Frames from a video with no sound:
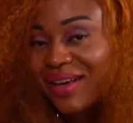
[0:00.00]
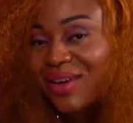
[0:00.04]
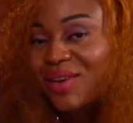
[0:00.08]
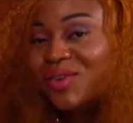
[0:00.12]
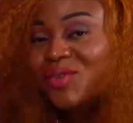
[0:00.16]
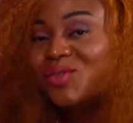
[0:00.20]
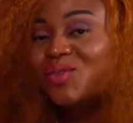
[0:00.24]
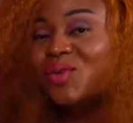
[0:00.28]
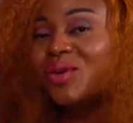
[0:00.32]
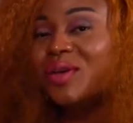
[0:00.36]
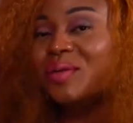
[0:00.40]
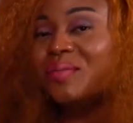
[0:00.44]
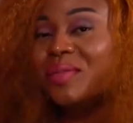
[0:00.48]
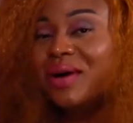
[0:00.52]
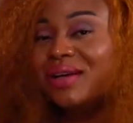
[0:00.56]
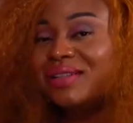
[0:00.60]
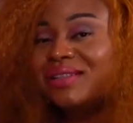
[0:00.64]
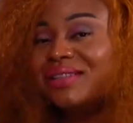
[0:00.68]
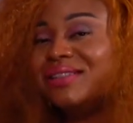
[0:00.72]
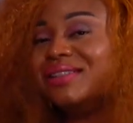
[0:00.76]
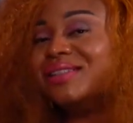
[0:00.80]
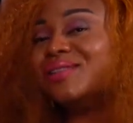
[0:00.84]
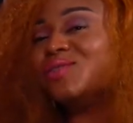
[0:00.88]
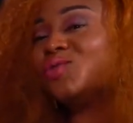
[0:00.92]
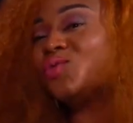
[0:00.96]
So
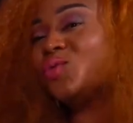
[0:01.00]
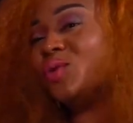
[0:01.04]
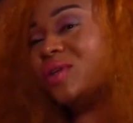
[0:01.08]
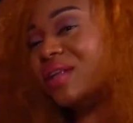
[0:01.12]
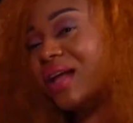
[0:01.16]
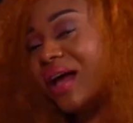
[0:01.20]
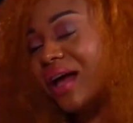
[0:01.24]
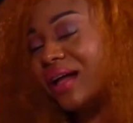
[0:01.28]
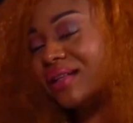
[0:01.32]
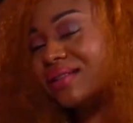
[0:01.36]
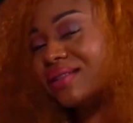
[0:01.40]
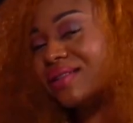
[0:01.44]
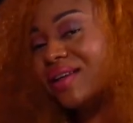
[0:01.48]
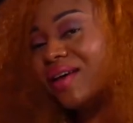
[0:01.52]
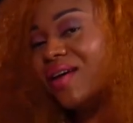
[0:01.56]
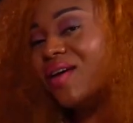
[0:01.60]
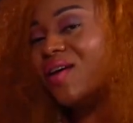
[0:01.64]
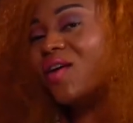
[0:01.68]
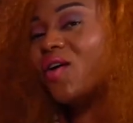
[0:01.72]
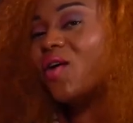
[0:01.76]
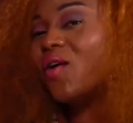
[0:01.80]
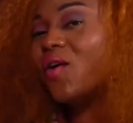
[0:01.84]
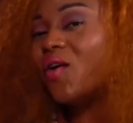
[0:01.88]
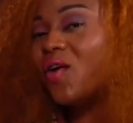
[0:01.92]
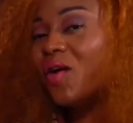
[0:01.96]
imagine sweetheart
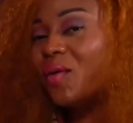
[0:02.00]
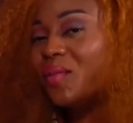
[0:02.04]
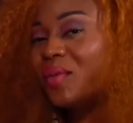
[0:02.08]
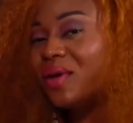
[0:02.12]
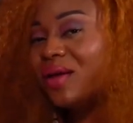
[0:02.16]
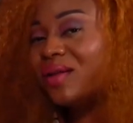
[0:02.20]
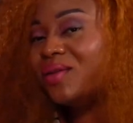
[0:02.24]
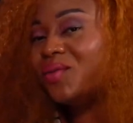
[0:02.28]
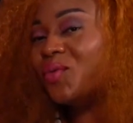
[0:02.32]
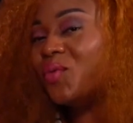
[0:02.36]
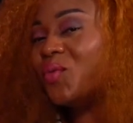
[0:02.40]
coming